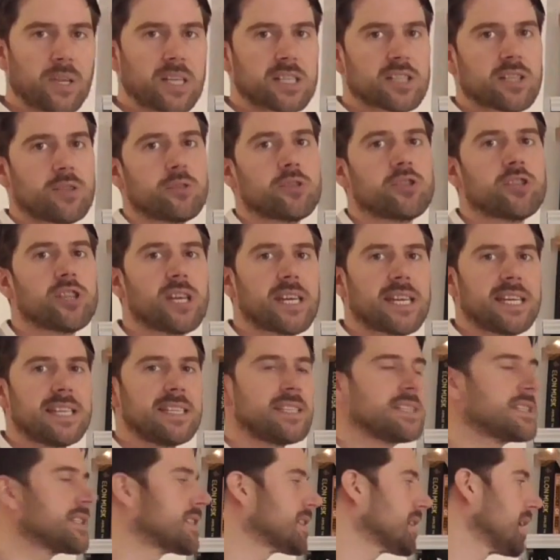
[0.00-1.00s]
So
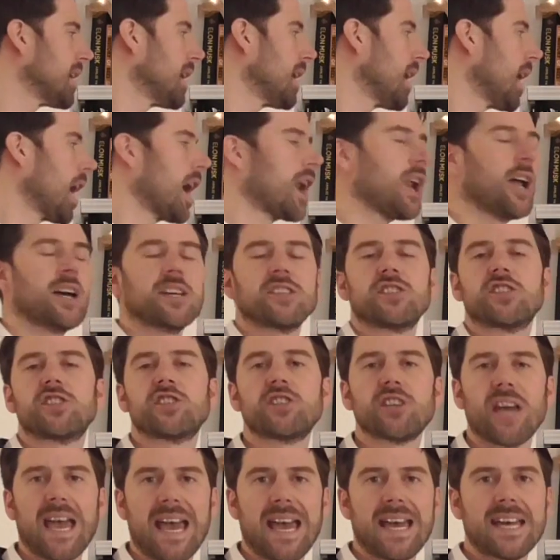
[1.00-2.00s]
chickens are like
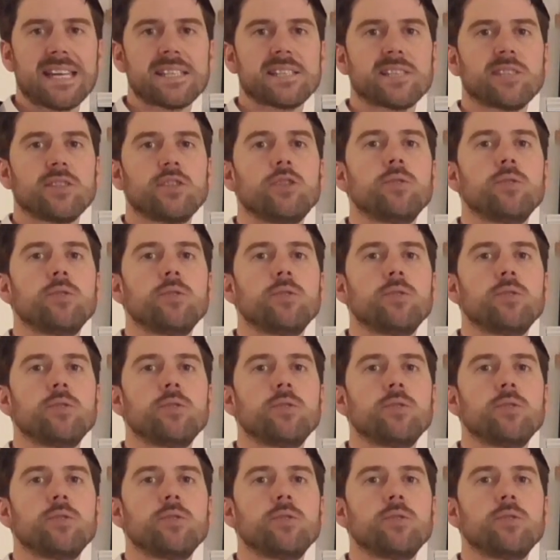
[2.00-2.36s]
shares.